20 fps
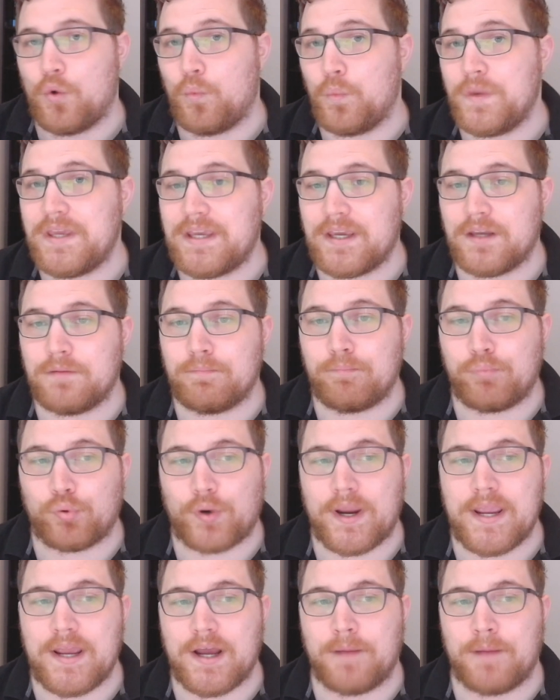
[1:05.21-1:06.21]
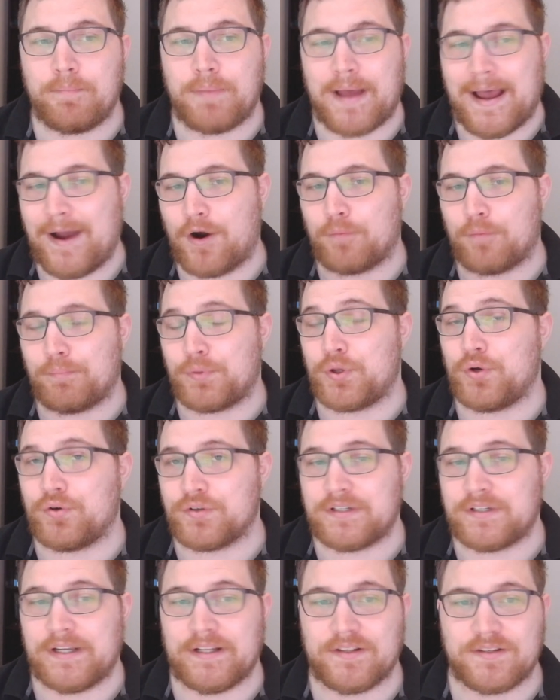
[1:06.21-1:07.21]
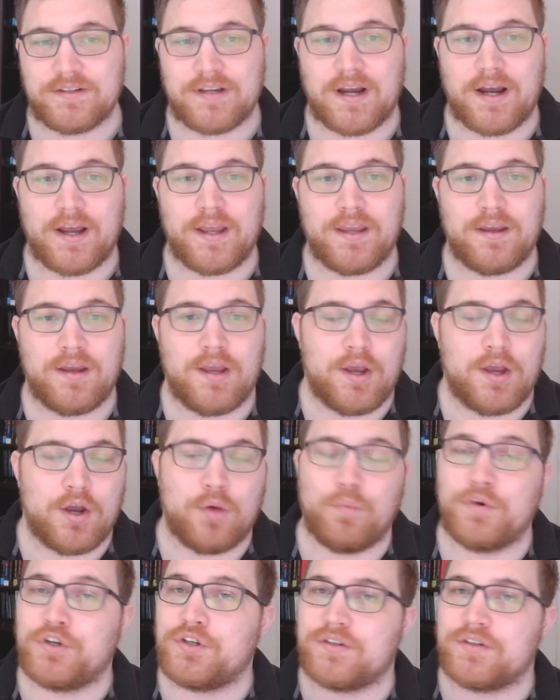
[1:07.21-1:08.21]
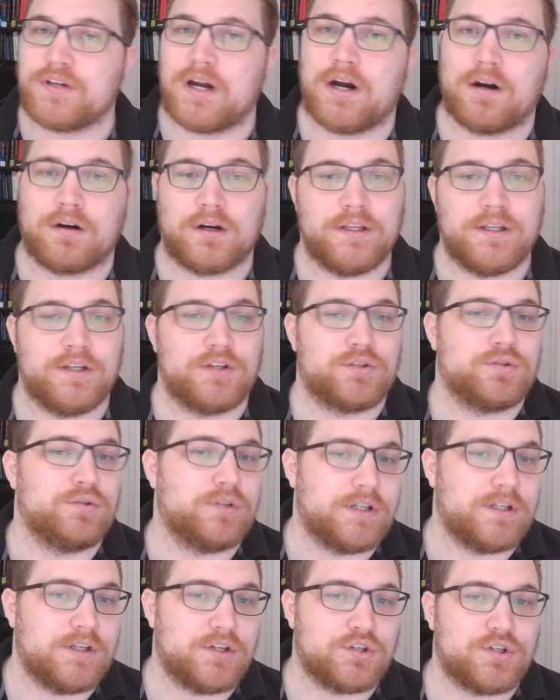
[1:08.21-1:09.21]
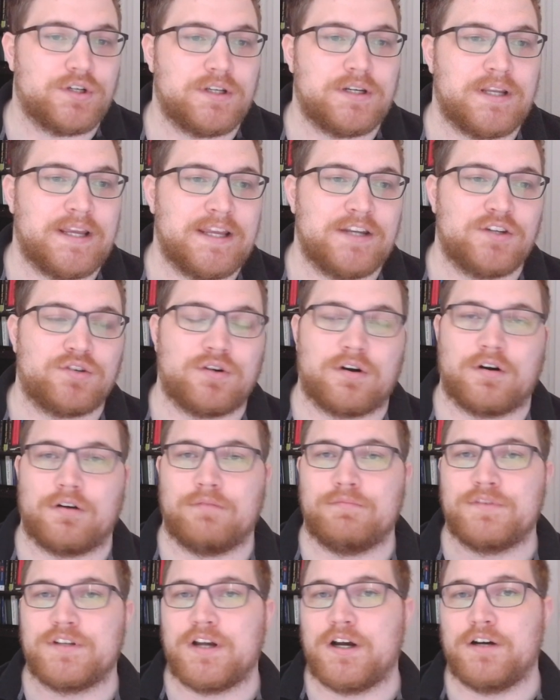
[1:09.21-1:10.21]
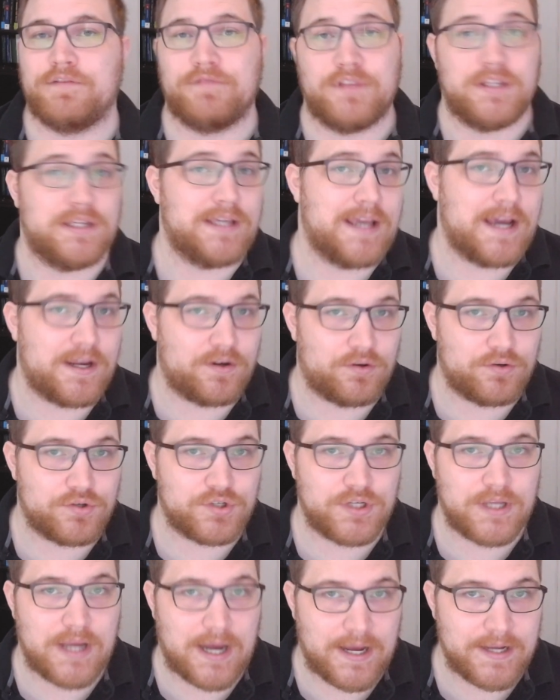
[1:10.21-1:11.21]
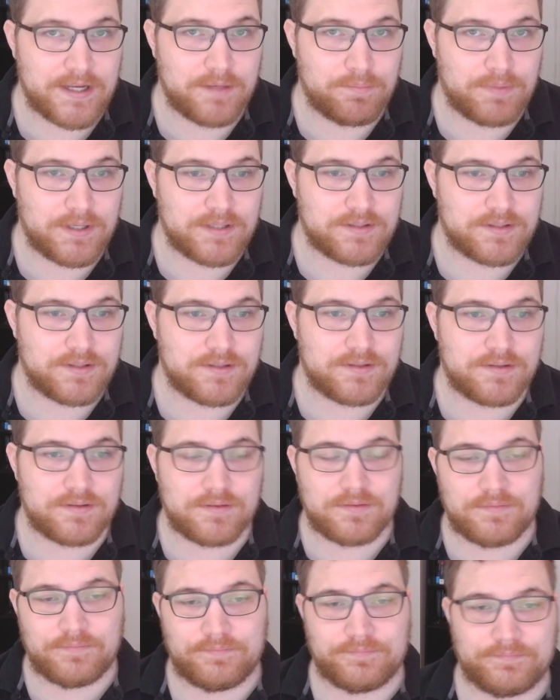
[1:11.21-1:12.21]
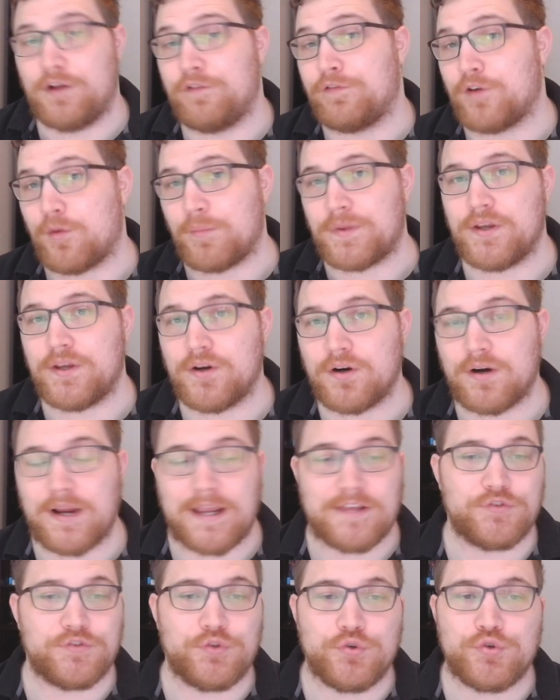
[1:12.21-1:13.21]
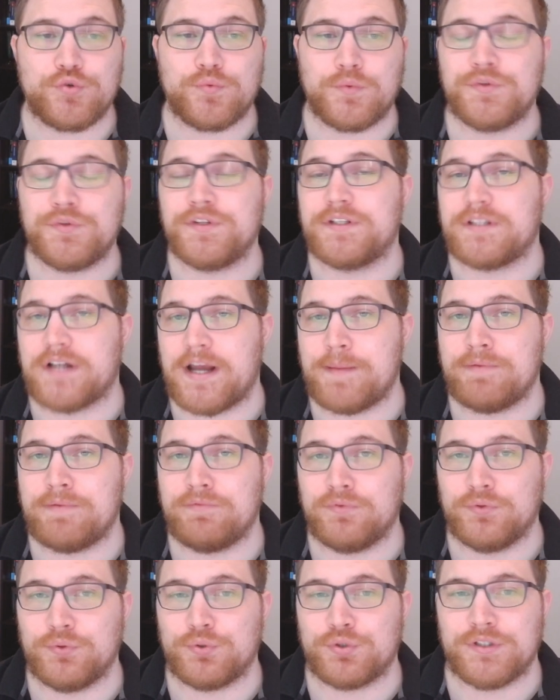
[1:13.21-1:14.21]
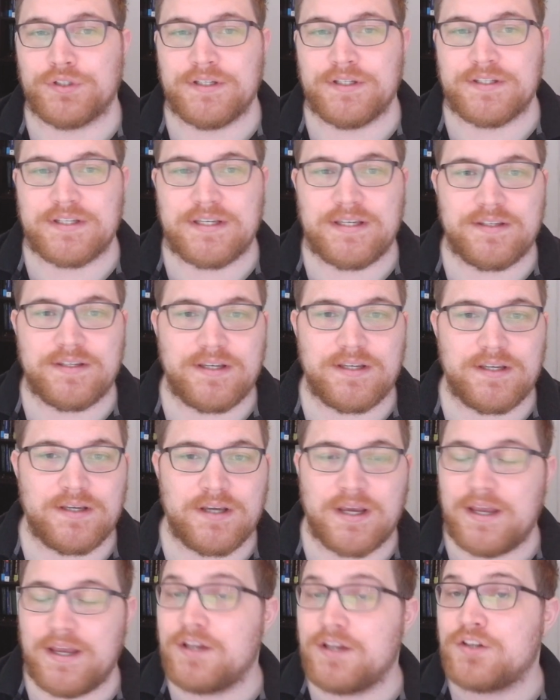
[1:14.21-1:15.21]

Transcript: We can break up our pure state psi, which is our initial condition, in terms of the energy eigenbasis. From here, as usual, the time evolution is easy.